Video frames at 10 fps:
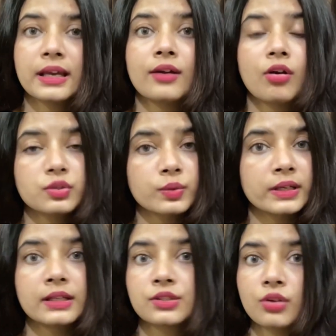and also
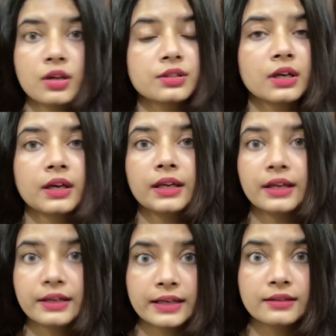it does not
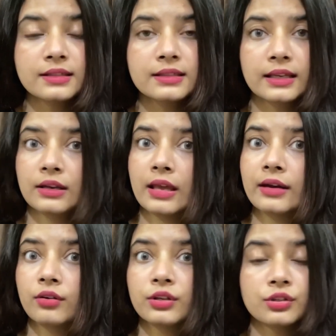irritate the skin
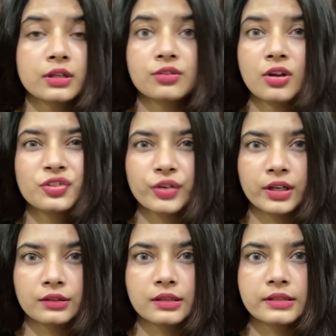and it does not
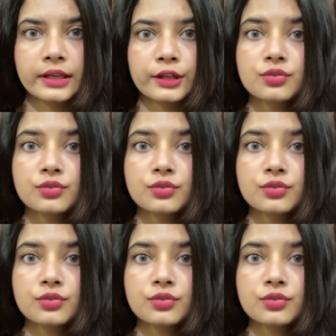trigger the skin.